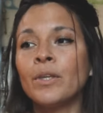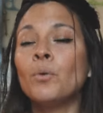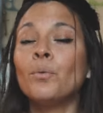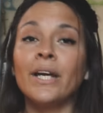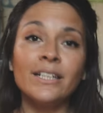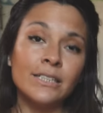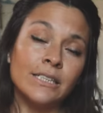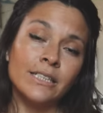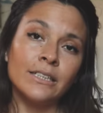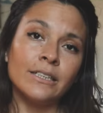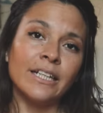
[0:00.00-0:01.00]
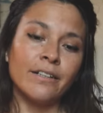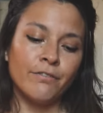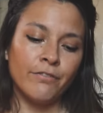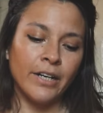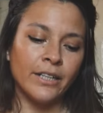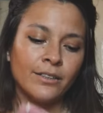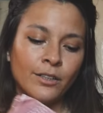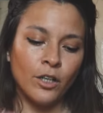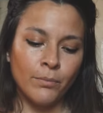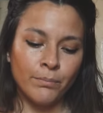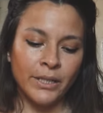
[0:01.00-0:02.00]
wait until I can find a
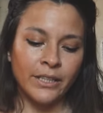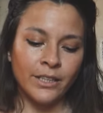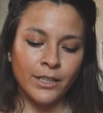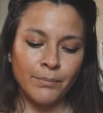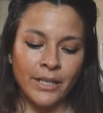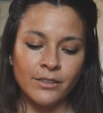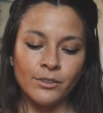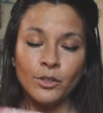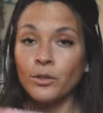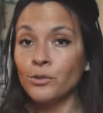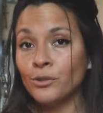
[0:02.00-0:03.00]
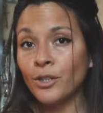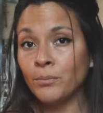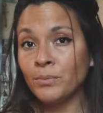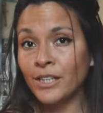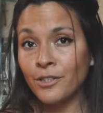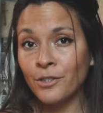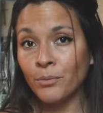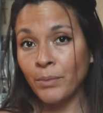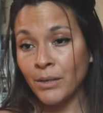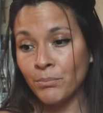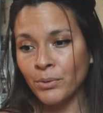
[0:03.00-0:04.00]
company that makes custom tissue
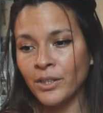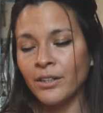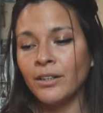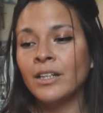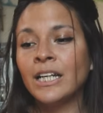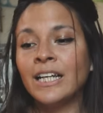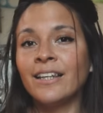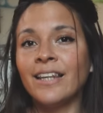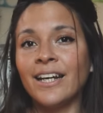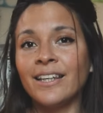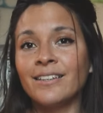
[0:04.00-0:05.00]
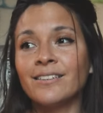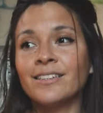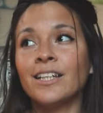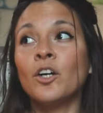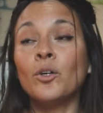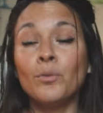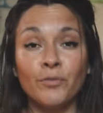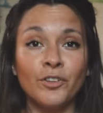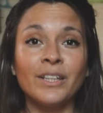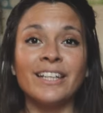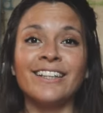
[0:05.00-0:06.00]
paper that is
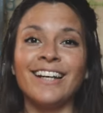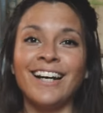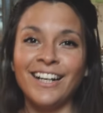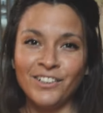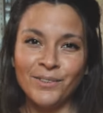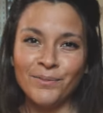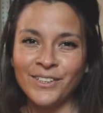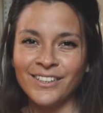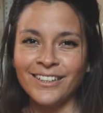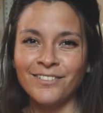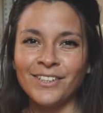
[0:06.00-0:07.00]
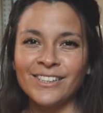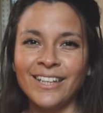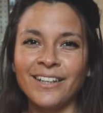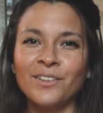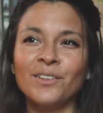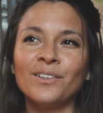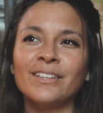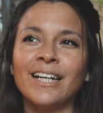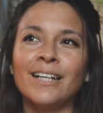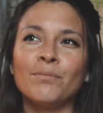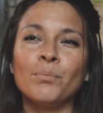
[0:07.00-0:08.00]
hopefully 100% recycled
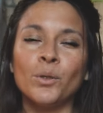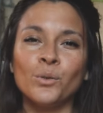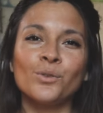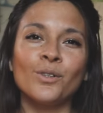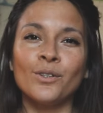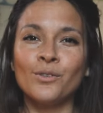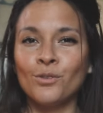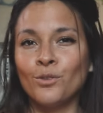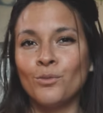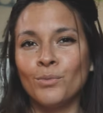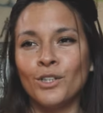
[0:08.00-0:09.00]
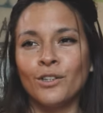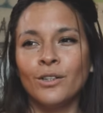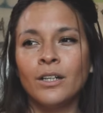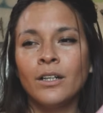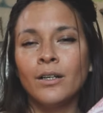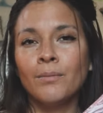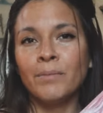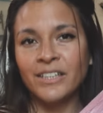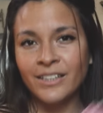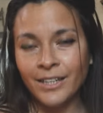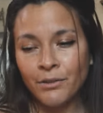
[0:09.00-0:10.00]
and post-consumer
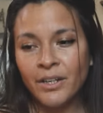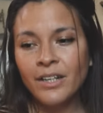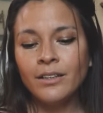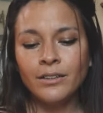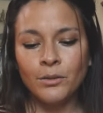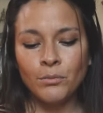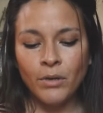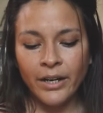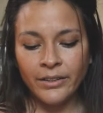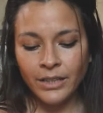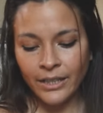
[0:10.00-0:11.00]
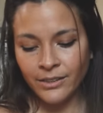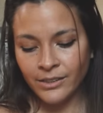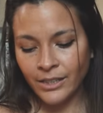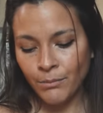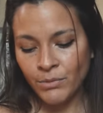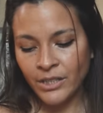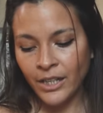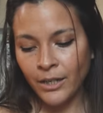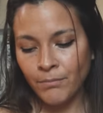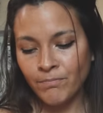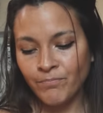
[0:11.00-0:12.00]
material, while at the same
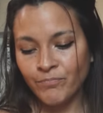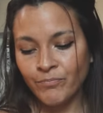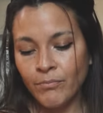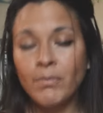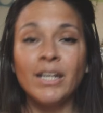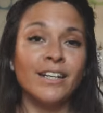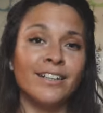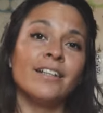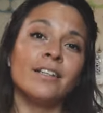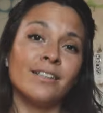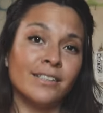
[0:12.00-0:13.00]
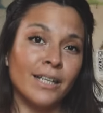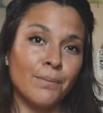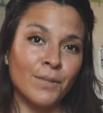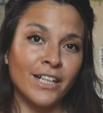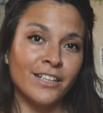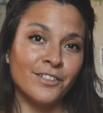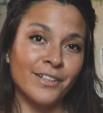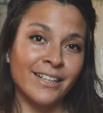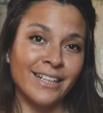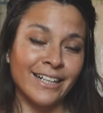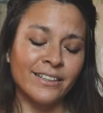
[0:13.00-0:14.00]
time making it in the same
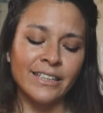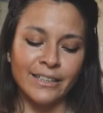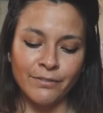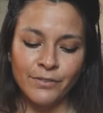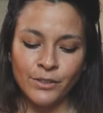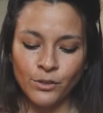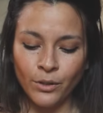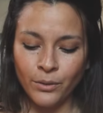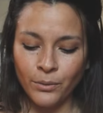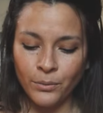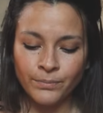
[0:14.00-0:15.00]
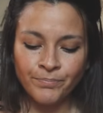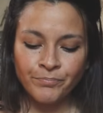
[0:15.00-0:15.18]
country that I live. So